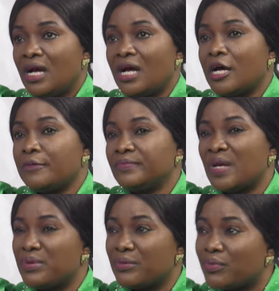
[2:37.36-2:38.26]

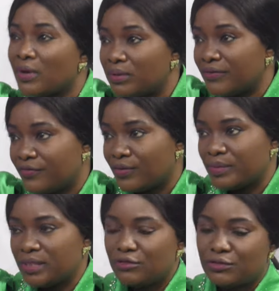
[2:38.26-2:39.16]
a big problem for
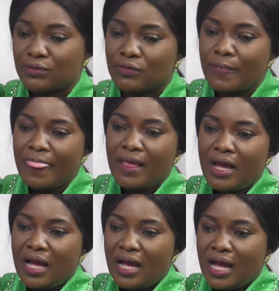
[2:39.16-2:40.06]
me. So
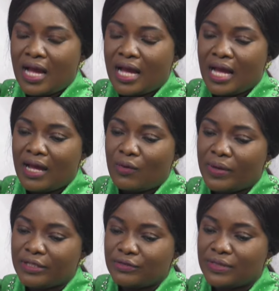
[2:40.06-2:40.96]
I
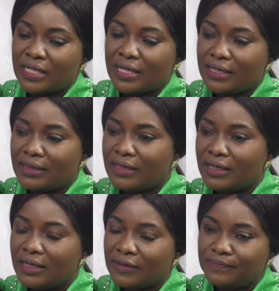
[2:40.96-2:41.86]
went to the
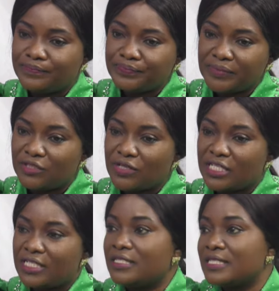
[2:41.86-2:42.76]
Ghana
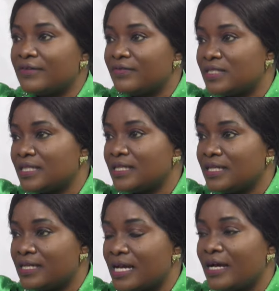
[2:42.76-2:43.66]
Education Service
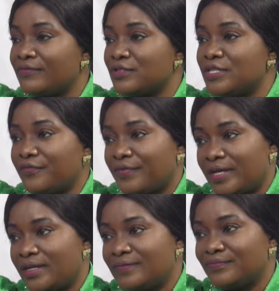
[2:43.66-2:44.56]
and then I have to
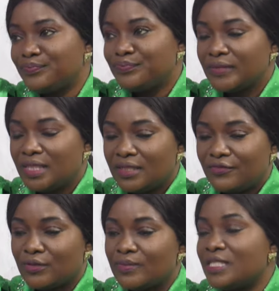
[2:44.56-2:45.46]
defer
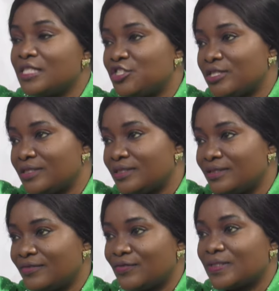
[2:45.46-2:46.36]
from teaching
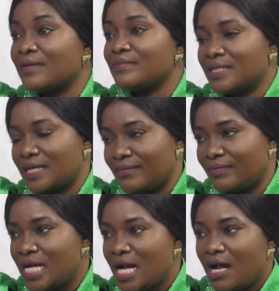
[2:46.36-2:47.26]
for some time.
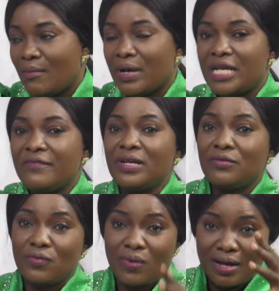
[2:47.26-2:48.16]
But
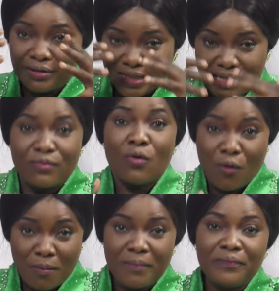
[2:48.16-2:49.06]
even whilst I'm
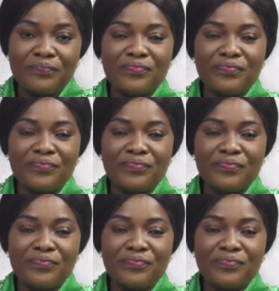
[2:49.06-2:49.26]
home,